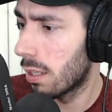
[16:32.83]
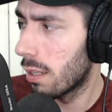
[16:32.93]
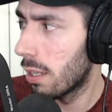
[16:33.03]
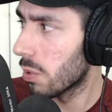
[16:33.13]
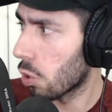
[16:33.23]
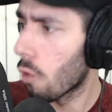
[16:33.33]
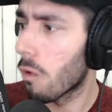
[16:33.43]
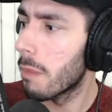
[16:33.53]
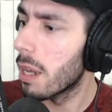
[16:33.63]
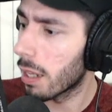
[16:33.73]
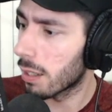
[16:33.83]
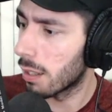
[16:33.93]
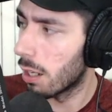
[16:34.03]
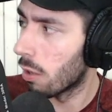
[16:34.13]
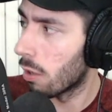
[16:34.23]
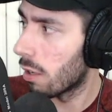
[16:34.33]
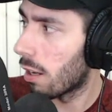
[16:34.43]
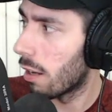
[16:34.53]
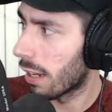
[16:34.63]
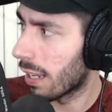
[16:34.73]
It was over $1 million though
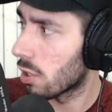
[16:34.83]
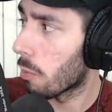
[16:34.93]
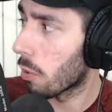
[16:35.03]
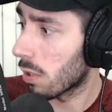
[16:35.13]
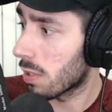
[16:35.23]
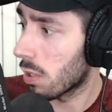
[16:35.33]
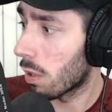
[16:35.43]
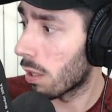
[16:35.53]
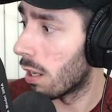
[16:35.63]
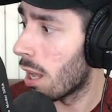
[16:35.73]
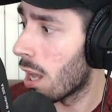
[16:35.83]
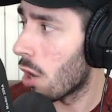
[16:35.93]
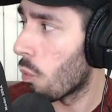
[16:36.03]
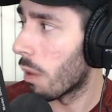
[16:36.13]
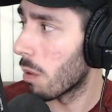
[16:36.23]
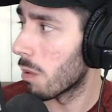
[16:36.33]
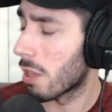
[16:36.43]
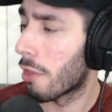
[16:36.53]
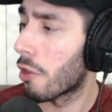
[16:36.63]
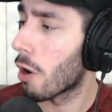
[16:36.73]
against Humberto Soto when he was
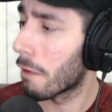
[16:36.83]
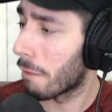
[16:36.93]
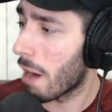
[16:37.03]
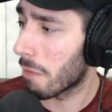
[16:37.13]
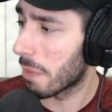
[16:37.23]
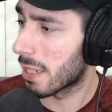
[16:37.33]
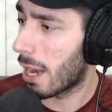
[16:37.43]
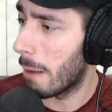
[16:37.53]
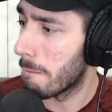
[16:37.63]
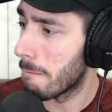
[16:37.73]
the third fight from the top.